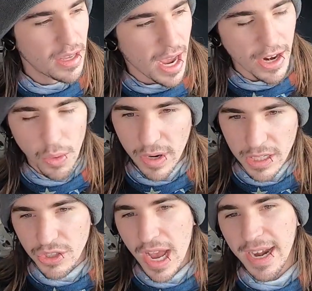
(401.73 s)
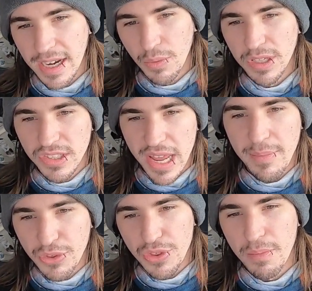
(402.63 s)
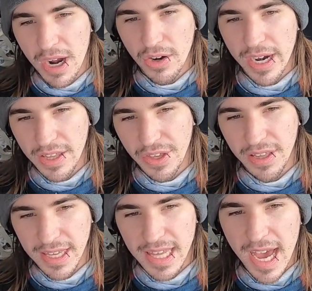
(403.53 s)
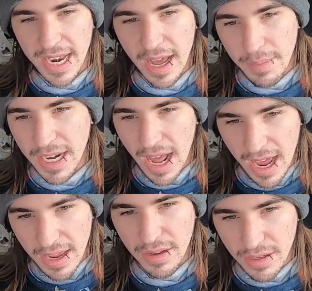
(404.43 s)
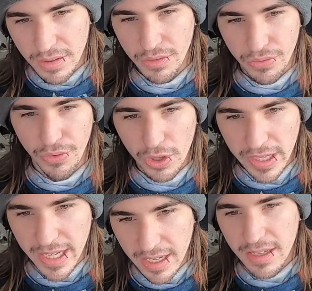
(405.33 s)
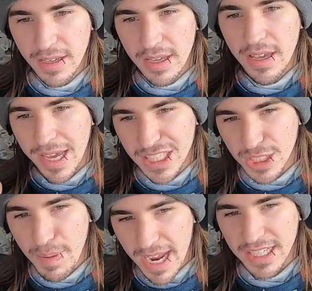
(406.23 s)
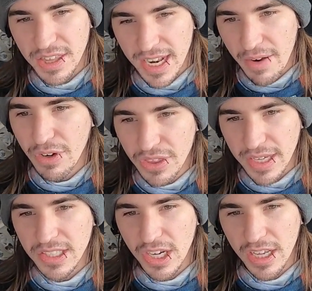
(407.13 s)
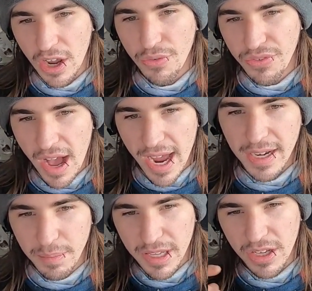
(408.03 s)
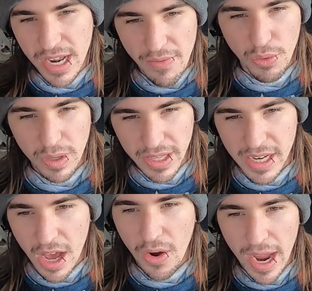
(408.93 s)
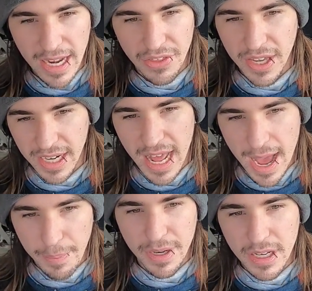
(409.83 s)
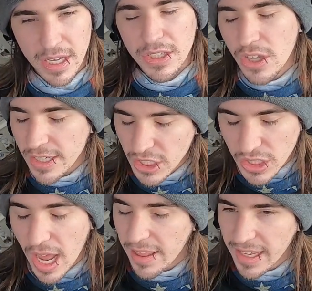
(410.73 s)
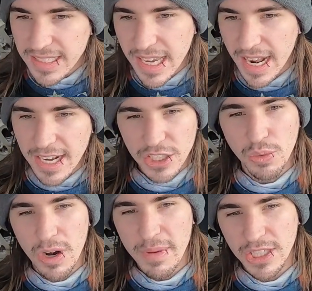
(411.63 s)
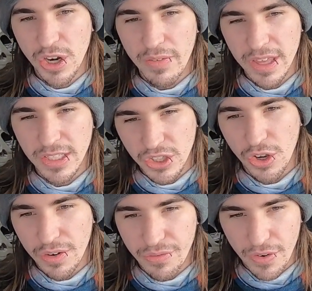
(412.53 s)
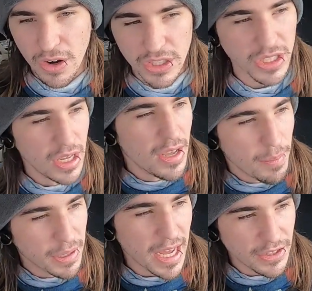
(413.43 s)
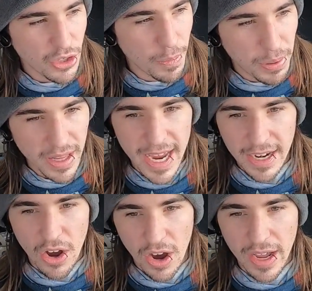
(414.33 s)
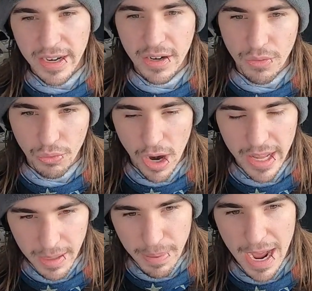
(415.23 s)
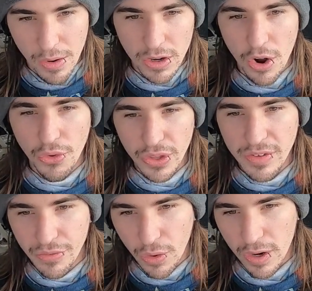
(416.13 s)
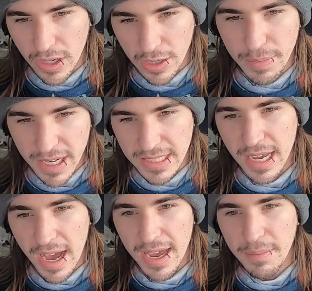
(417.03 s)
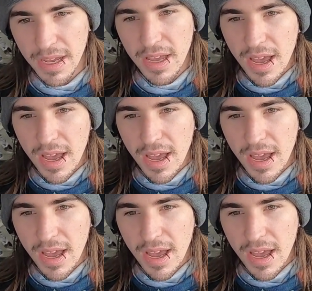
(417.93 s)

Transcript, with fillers: I don't wanna drag anyone's name through the mud or anything like that. I mean, I fully expect that everything is going to go fine, but you never really know. Anything can happen. So I just, like I said, I just want to make sure everything's good first. But I do plan on running power only for a good bit of time.